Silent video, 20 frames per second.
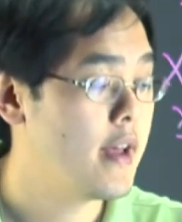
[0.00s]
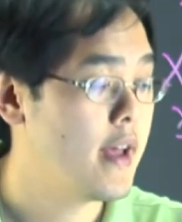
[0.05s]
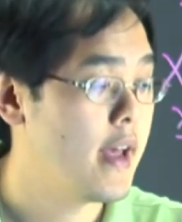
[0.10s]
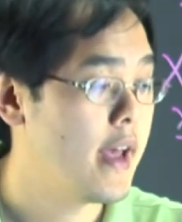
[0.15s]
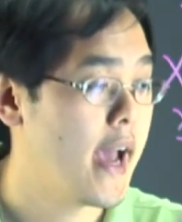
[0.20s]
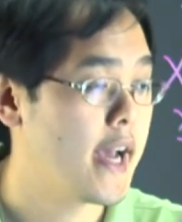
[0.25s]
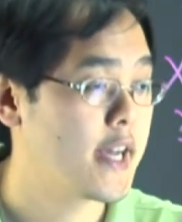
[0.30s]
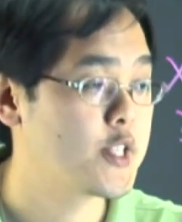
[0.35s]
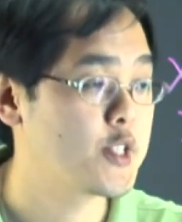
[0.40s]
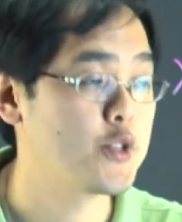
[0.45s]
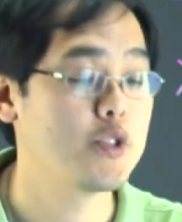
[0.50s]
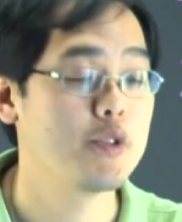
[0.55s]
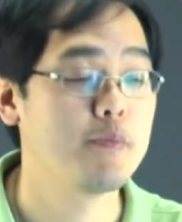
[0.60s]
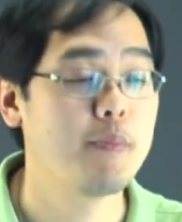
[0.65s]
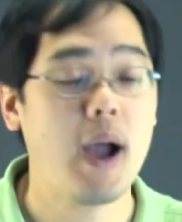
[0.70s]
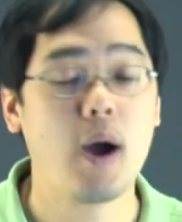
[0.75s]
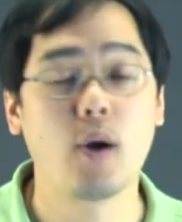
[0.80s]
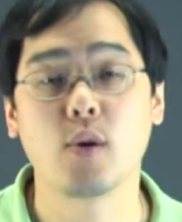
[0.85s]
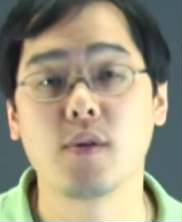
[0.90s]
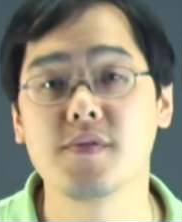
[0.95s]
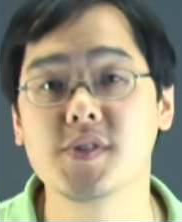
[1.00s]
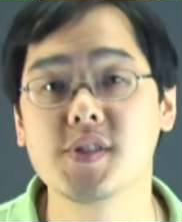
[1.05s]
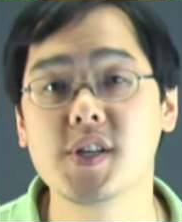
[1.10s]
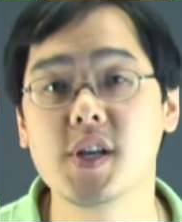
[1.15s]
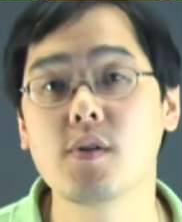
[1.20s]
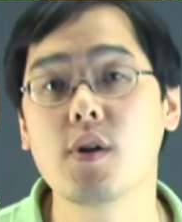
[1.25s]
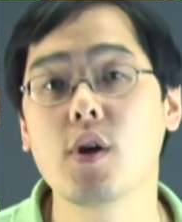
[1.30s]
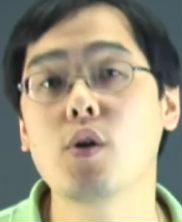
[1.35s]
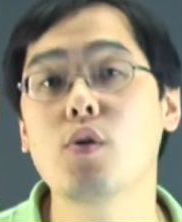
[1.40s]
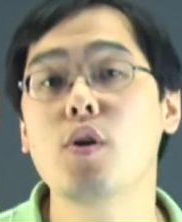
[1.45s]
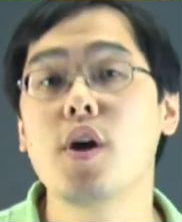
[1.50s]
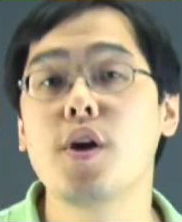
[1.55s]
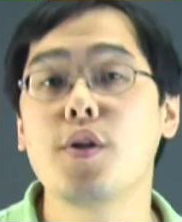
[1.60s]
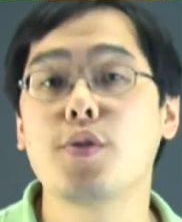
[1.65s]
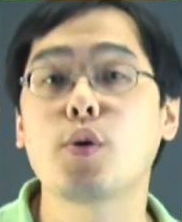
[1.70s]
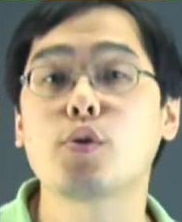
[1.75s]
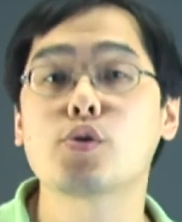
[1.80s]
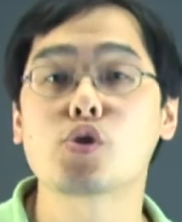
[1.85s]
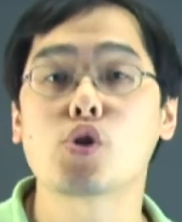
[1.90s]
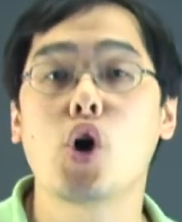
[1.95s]
x to the power of 0.
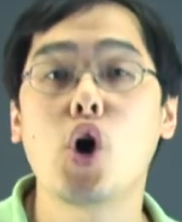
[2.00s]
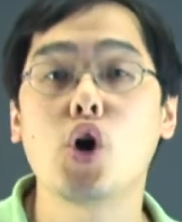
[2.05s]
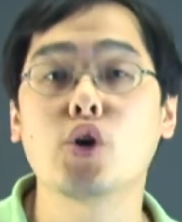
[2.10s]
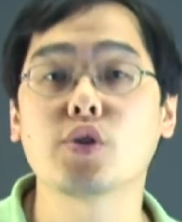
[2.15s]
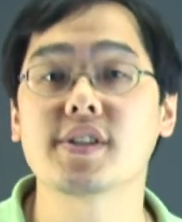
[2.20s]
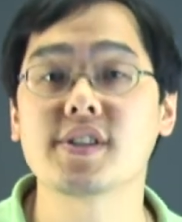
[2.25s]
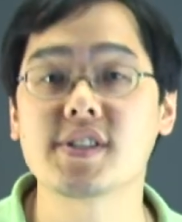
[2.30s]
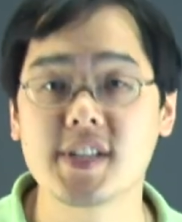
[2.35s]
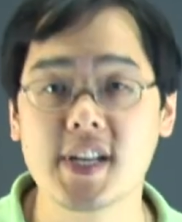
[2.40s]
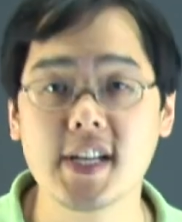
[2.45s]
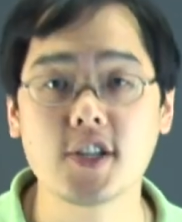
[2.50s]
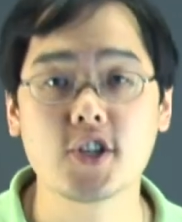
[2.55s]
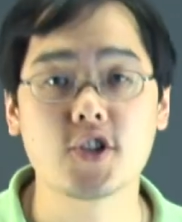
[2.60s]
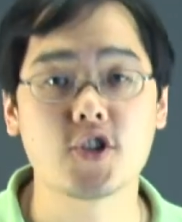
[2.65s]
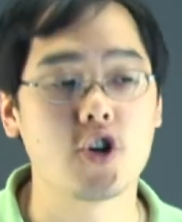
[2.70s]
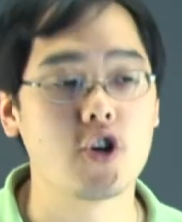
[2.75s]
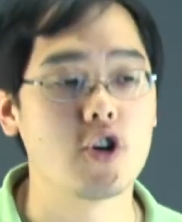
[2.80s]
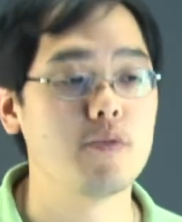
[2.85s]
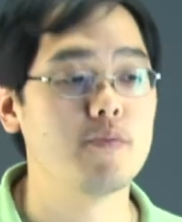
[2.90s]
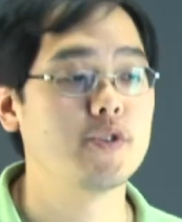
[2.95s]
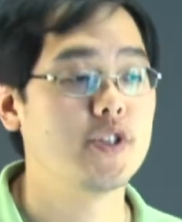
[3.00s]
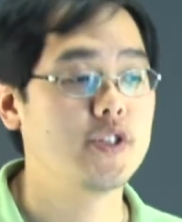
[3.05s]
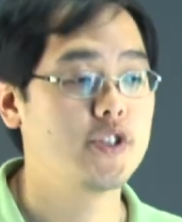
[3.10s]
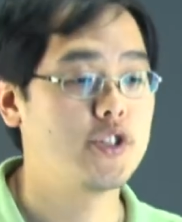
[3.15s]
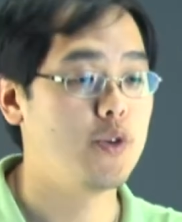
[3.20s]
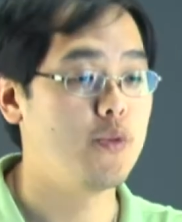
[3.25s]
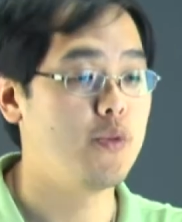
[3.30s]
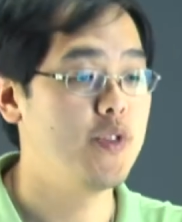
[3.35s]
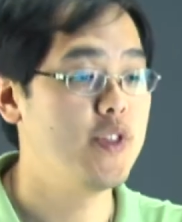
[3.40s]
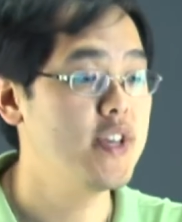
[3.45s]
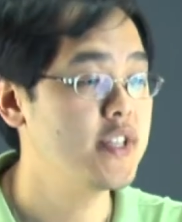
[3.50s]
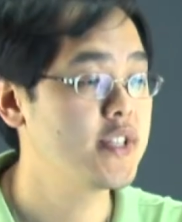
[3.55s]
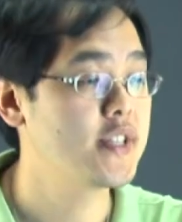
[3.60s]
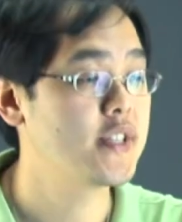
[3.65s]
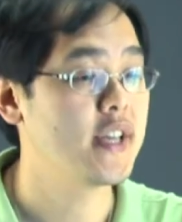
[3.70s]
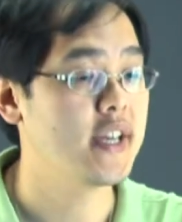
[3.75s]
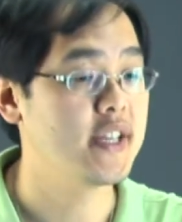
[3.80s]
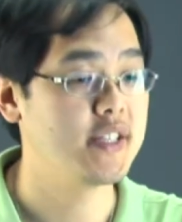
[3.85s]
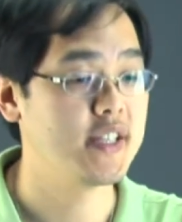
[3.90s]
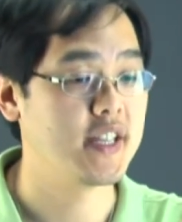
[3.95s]
Those are all distinct terms, so this
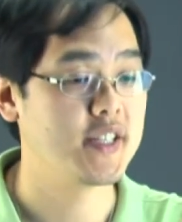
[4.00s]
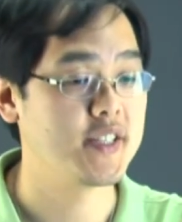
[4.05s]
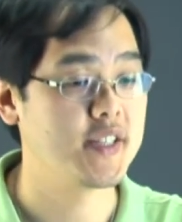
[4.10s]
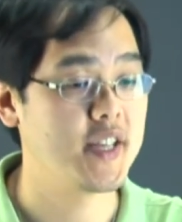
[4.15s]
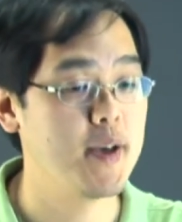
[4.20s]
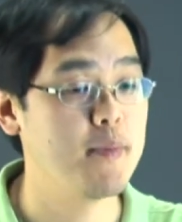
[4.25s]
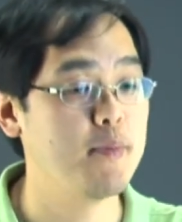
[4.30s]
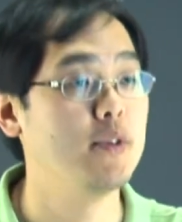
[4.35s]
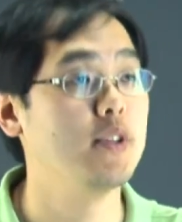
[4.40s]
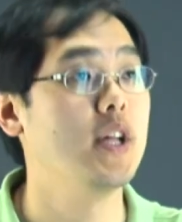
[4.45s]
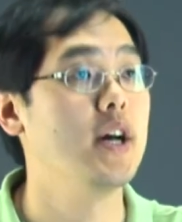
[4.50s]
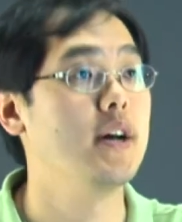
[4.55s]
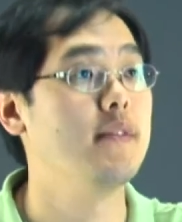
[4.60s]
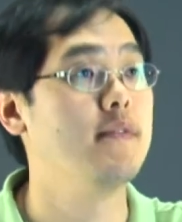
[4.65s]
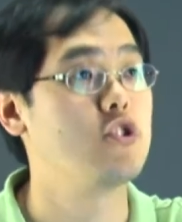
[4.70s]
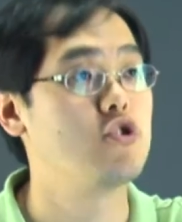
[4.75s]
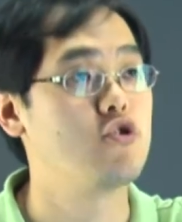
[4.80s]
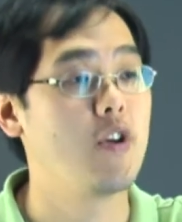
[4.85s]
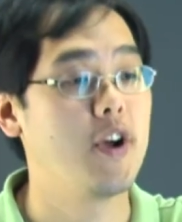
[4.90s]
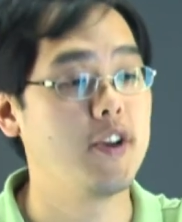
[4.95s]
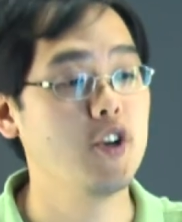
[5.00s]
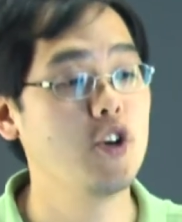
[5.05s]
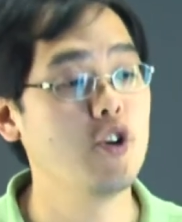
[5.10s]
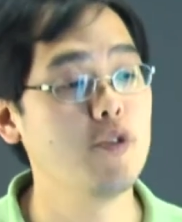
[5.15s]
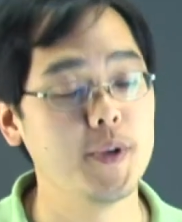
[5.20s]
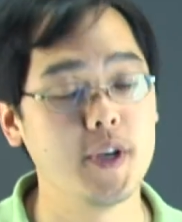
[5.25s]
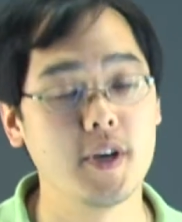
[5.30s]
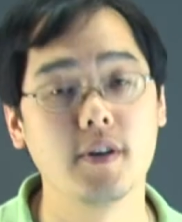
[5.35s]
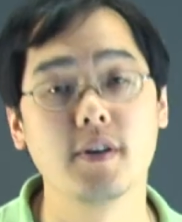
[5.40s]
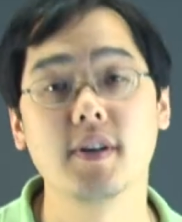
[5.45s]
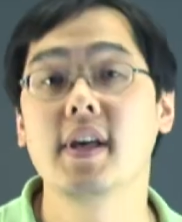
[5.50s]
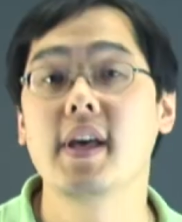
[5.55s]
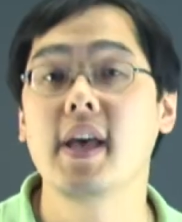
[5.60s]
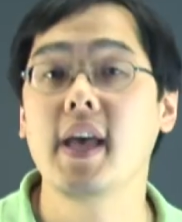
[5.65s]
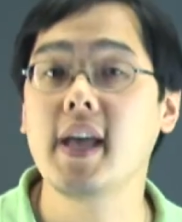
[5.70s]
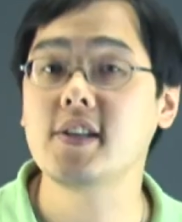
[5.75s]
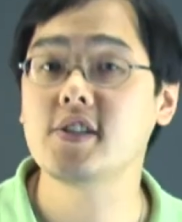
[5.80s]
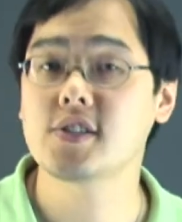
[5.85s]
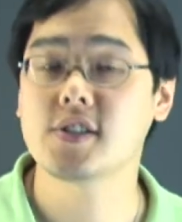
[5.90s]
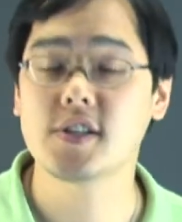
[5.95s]
is an example of a trinomial.
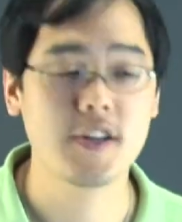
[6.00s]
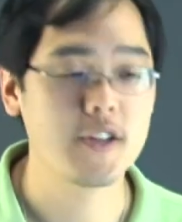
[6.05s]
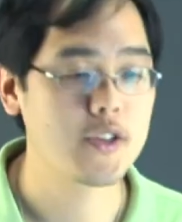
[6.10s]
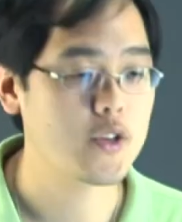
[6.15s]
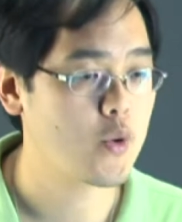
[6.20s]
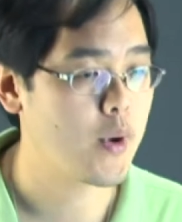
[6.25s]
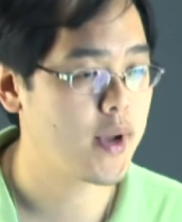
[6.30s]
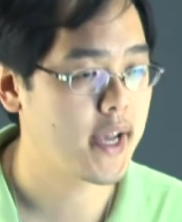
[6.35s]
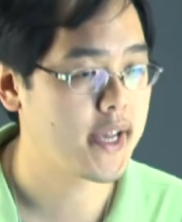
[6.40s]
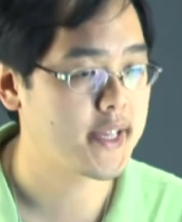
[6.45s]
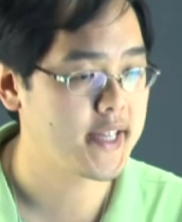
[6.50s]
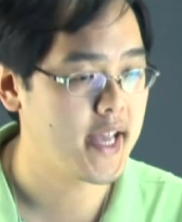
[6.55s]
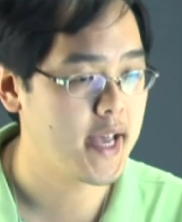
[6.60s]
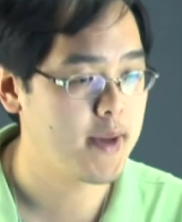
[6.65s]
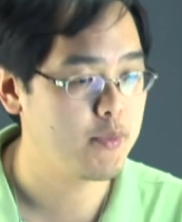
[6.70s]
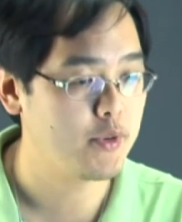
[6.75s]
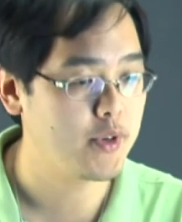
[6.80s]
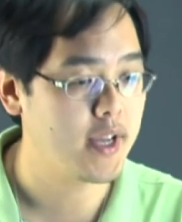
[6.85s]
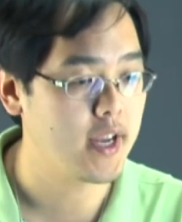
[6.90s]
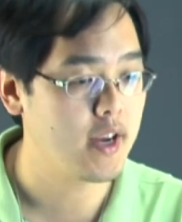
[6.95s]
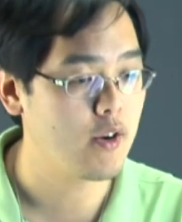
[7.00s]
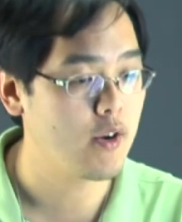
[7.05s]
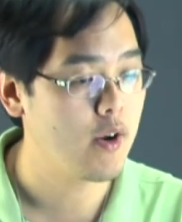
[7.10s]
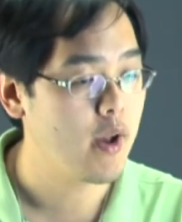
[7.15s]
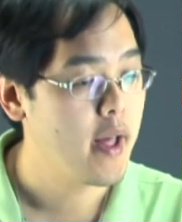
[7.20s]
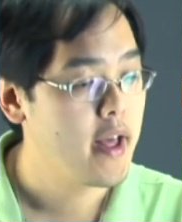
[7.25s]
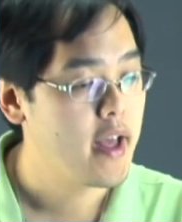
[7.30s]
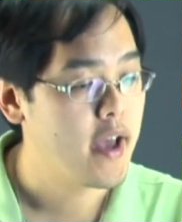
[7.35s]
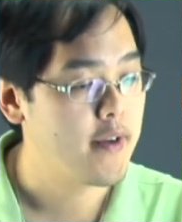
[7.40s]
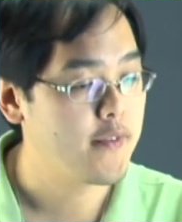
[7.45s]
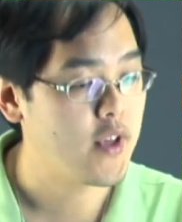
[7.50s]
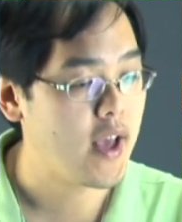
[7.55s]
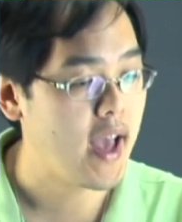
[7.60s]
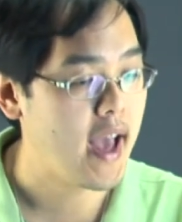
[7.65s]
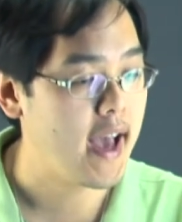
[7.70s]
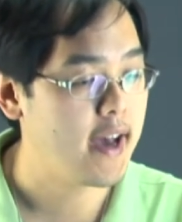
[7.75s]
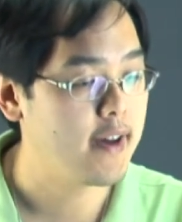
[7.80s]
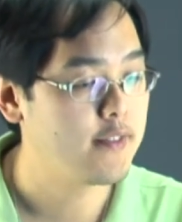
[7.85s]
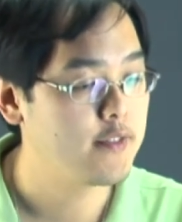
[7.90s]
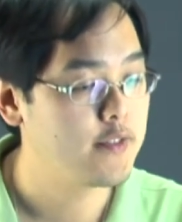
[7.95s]
And just another quick example here, if you
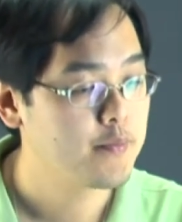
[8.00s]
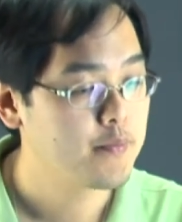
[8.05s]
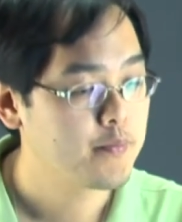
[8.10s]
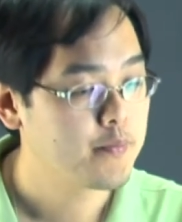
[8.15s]
have